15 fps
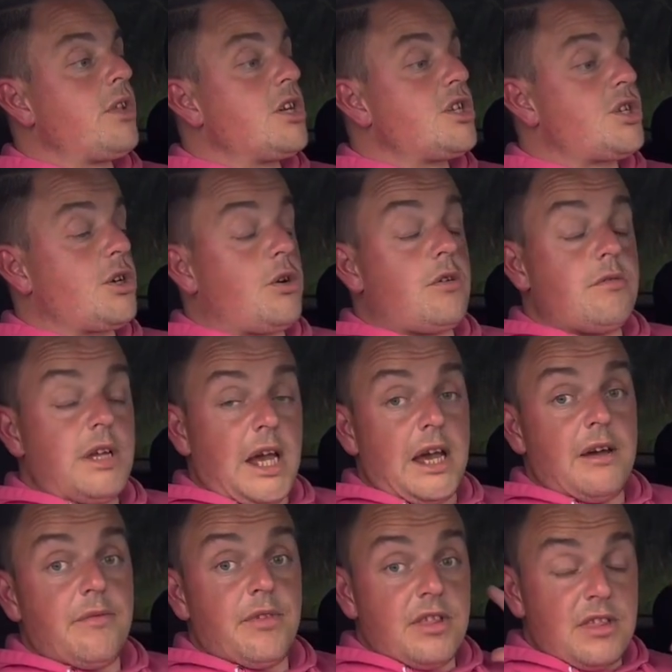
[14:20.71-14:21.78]
So
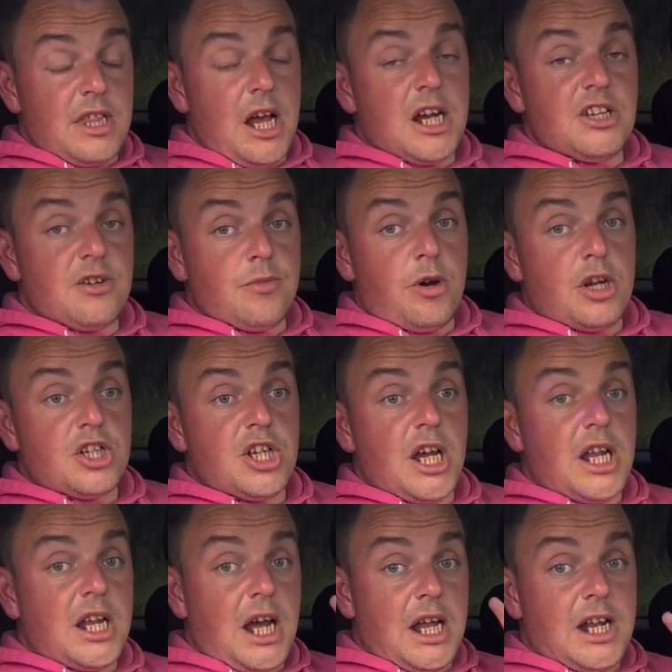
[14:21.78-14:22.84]
yeah, thanks for
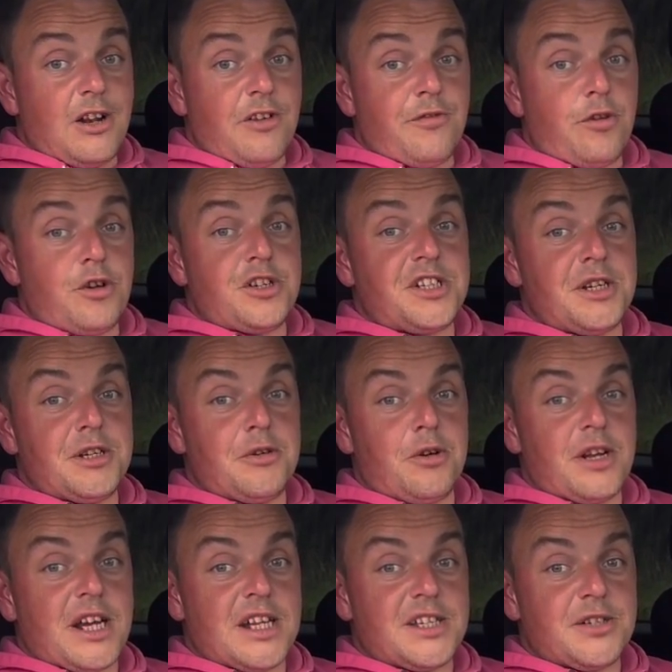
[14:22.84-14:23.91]
watching, and I look forward to seeing you all
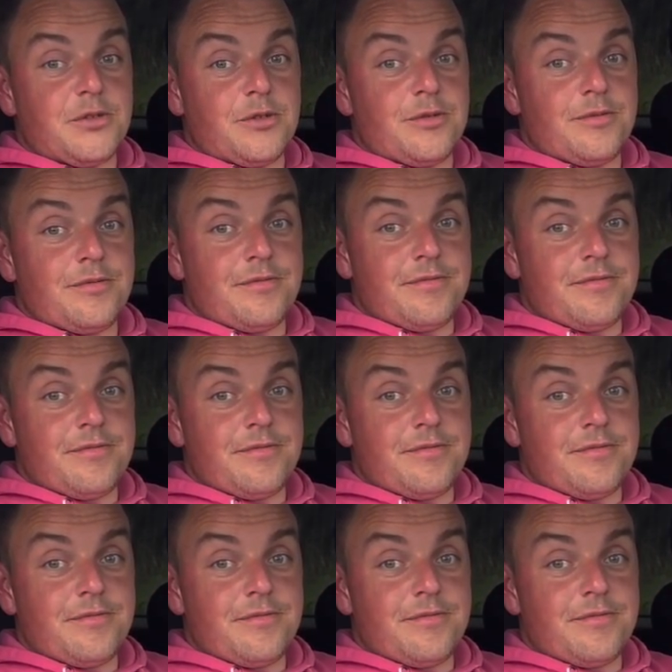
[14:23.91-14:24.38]
again soon.